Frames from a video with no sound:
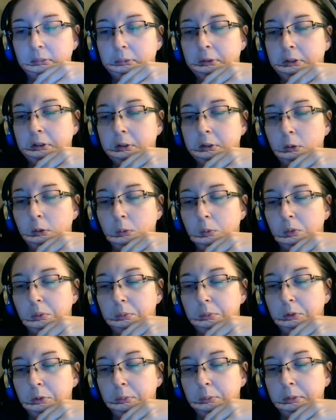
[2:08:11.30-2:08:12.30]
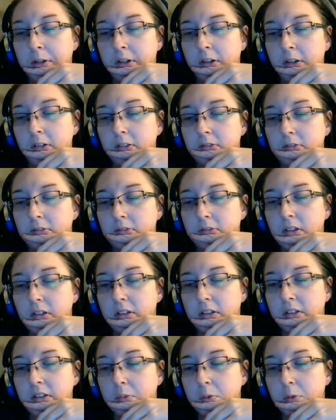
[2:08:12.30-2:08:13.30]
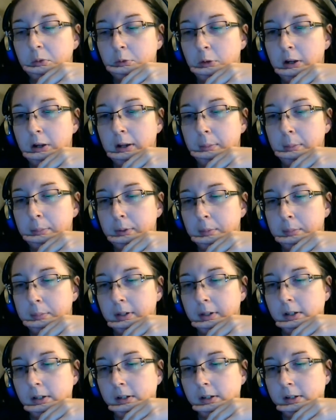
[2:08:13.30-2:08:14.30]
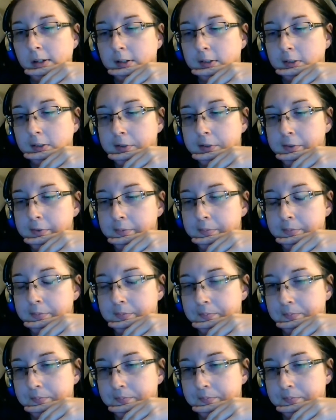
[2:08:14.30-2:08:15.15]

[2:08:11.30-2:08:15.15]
we'll go one more minute, and then we'll wrap up at 9.